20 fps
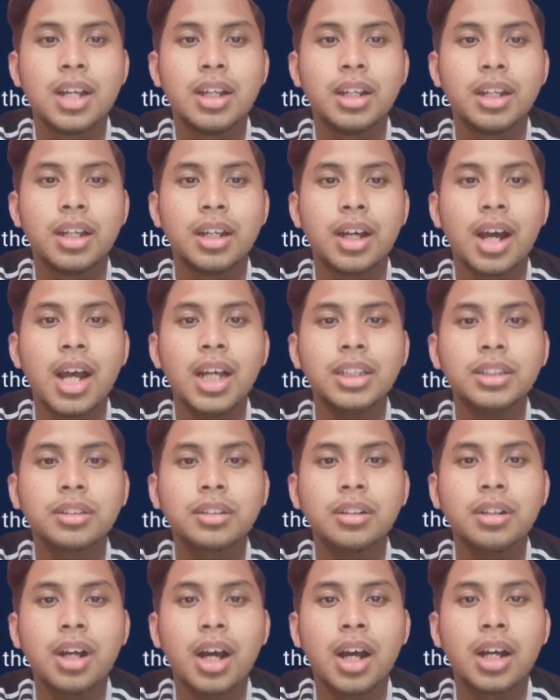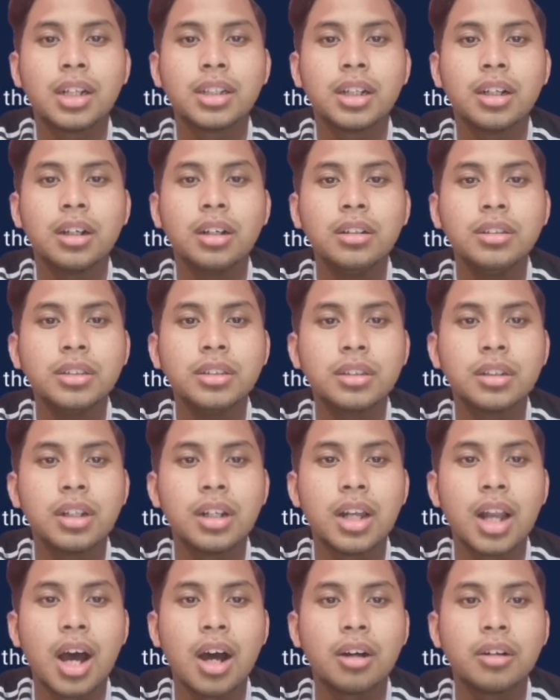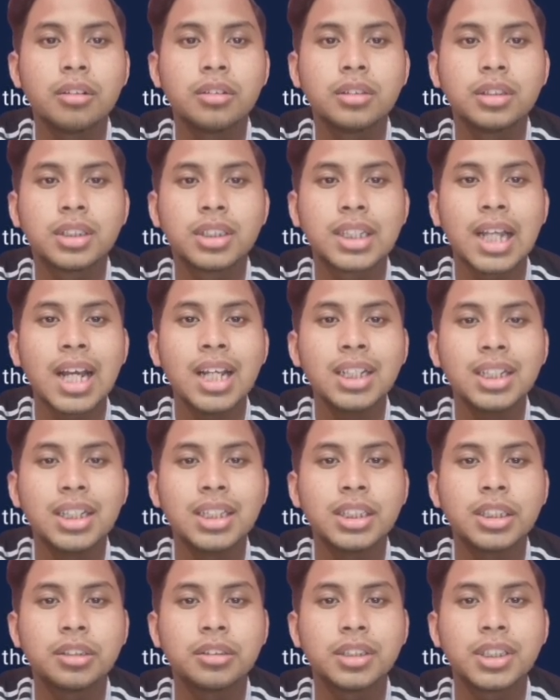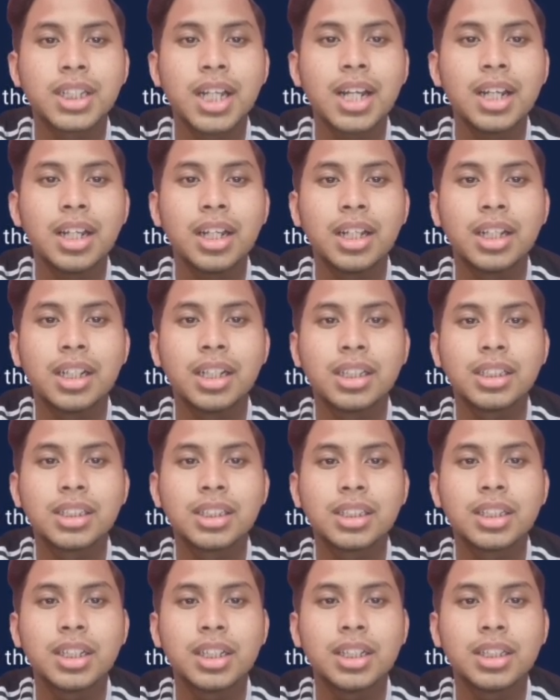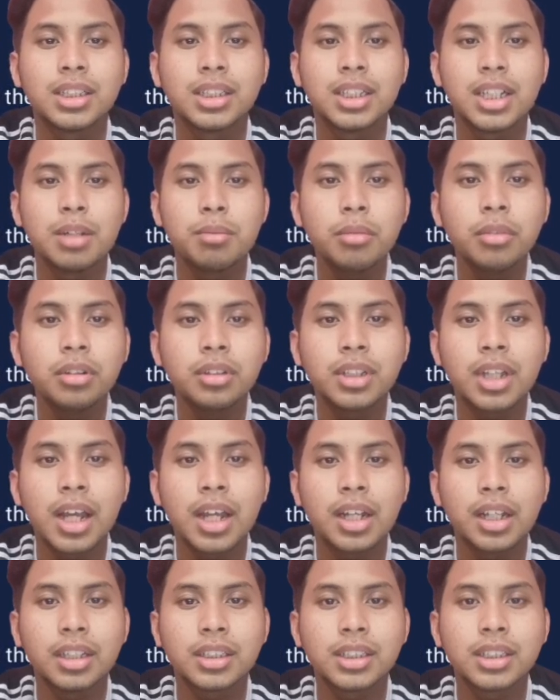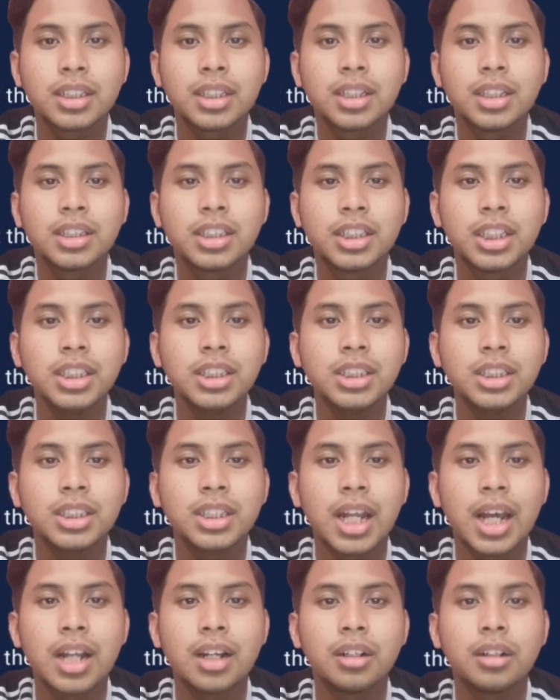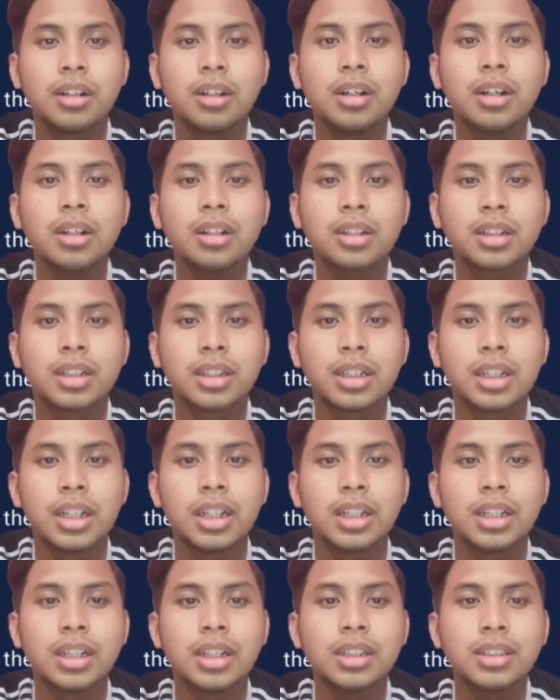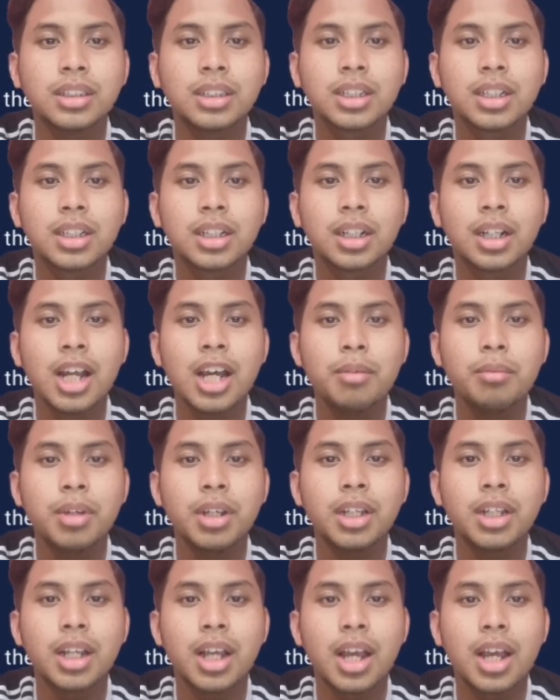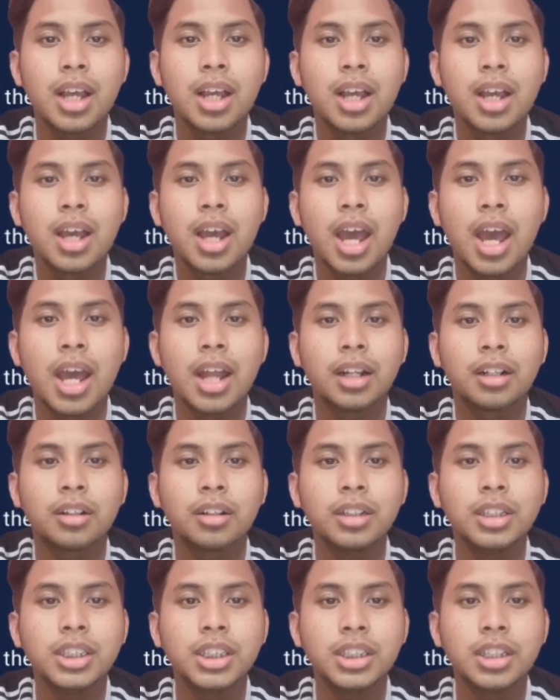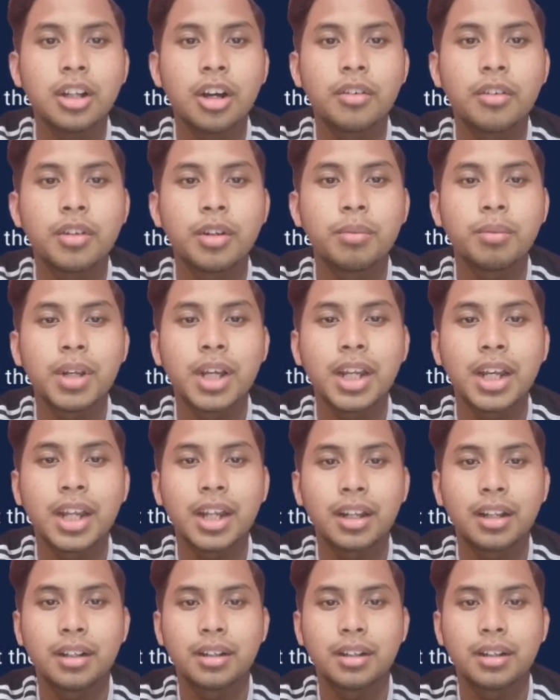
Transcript: The ice core also allow scientists to study the simultaneous change that occur in Earth's climate and condition of the planet.